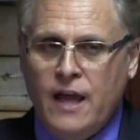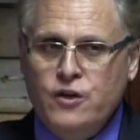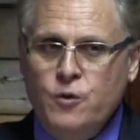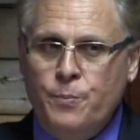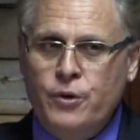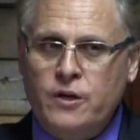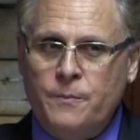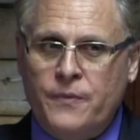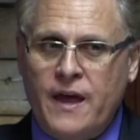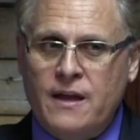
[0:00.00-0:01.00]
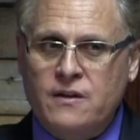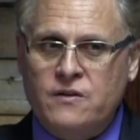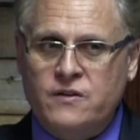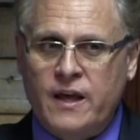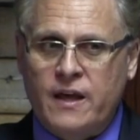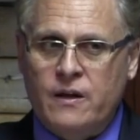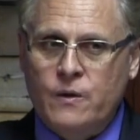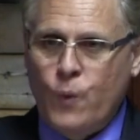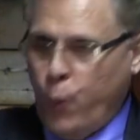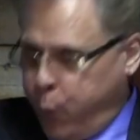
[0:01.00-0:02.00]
And you put up that sail.